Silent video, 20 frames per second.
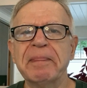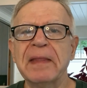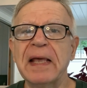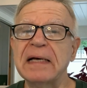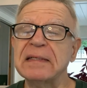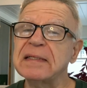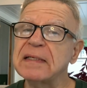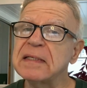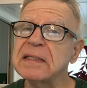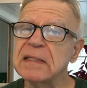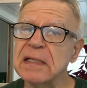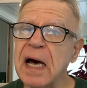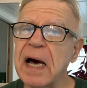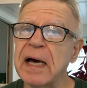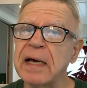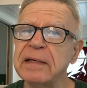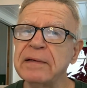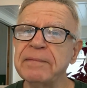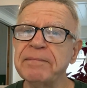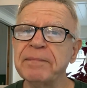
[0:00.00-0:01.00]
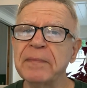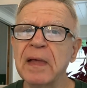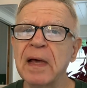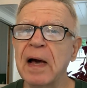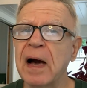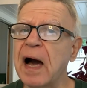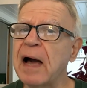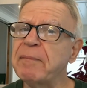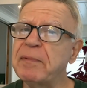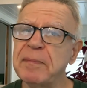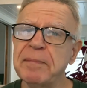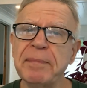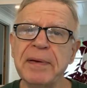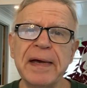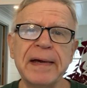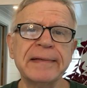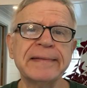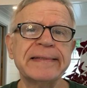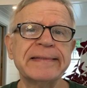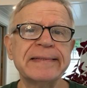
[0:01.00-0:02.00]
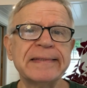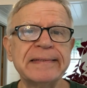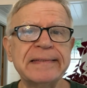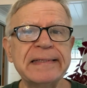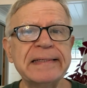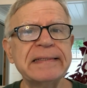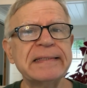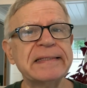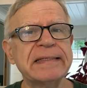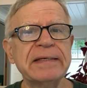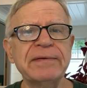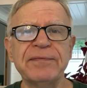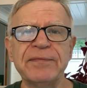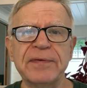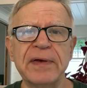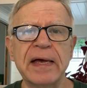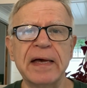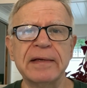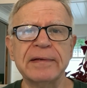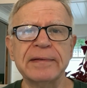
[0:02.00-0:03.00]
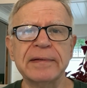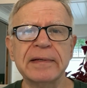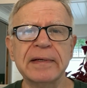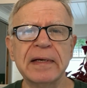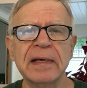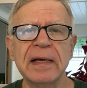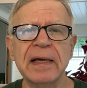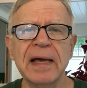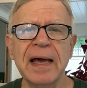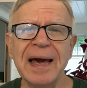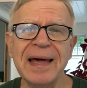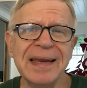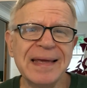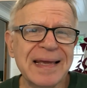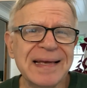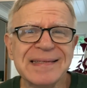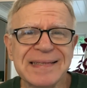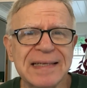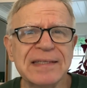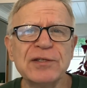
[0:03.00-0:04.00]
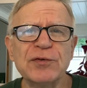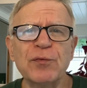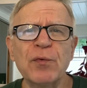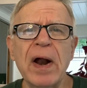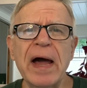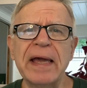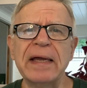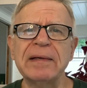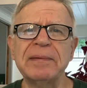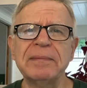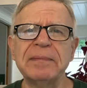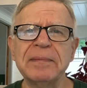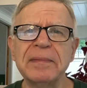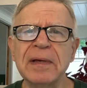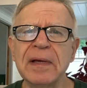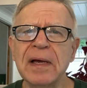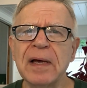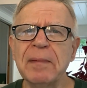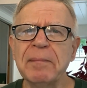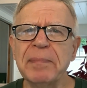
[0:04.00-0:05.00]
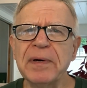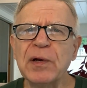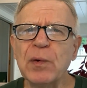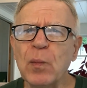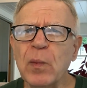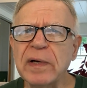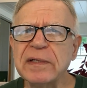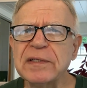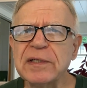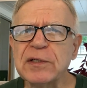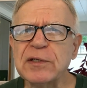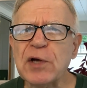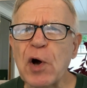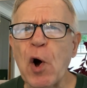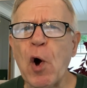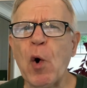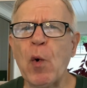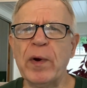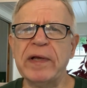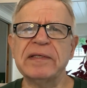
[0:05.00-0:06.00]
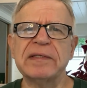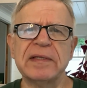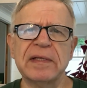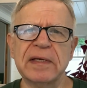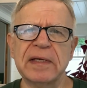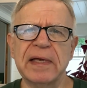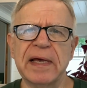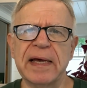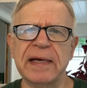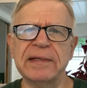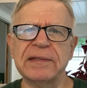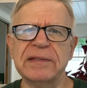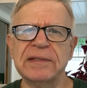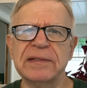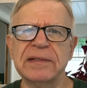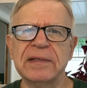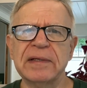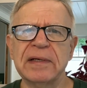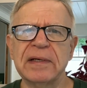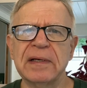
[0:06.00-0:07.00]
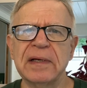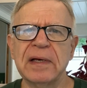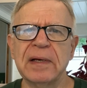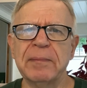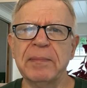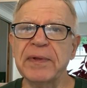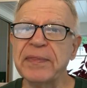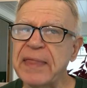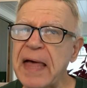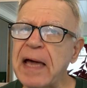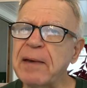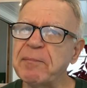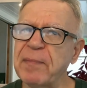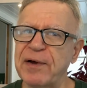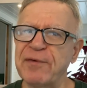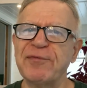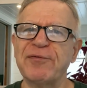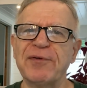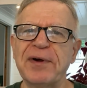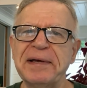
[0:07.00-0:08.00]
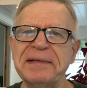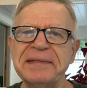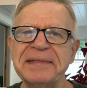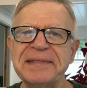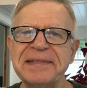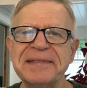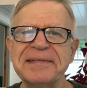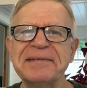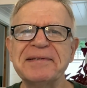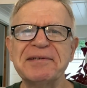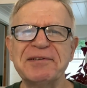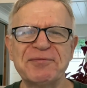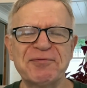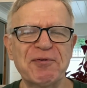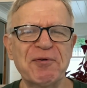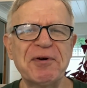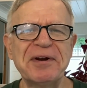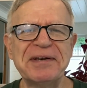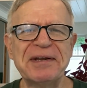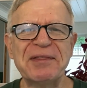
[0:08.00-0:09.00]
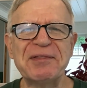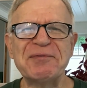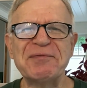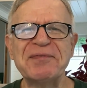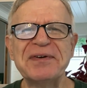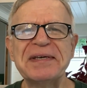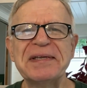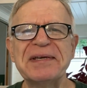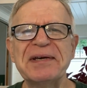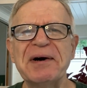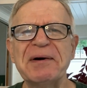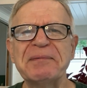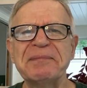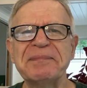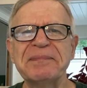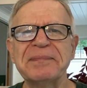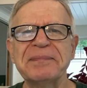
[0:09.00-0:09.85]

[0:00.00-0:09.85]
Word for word: As an aside, I've been pegged as a DC fan, and I guess that's right, but it wasn't always the case. But that, my friends, is for another video.